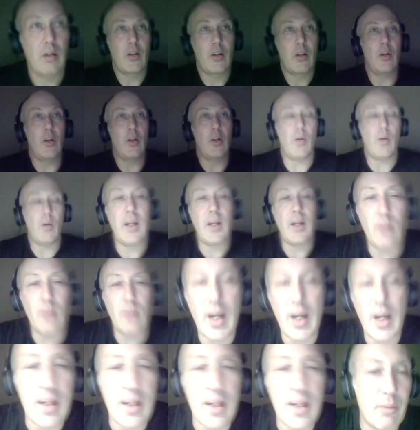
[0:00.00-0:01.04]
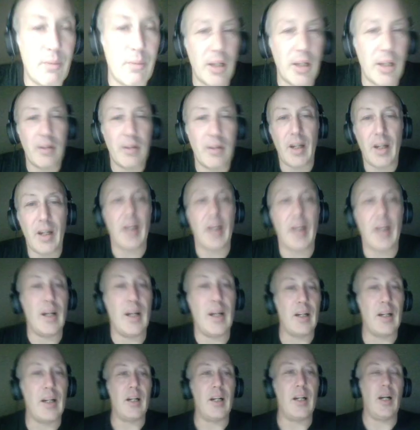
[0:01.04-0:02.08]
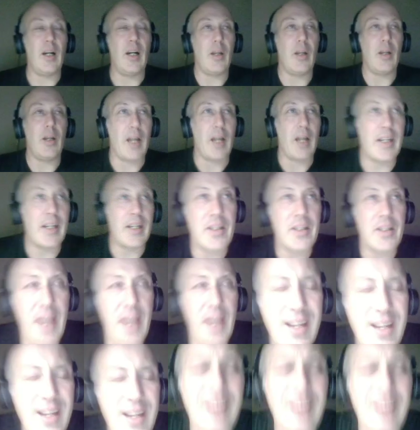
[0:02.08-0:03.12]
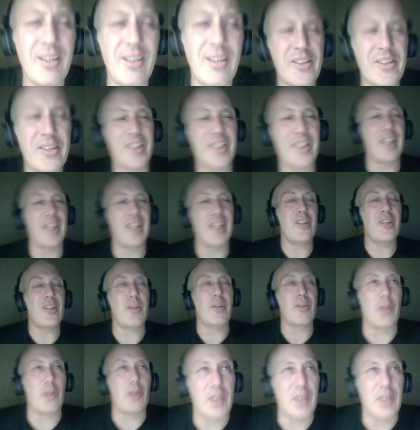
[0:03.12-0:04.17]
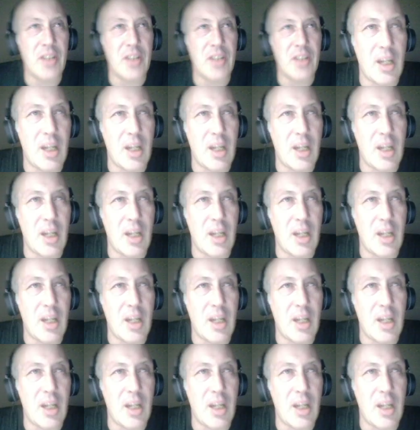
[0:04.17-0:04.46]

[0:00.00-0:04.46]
have went in reg, but uh, I, I guess I got a little skittish about these games.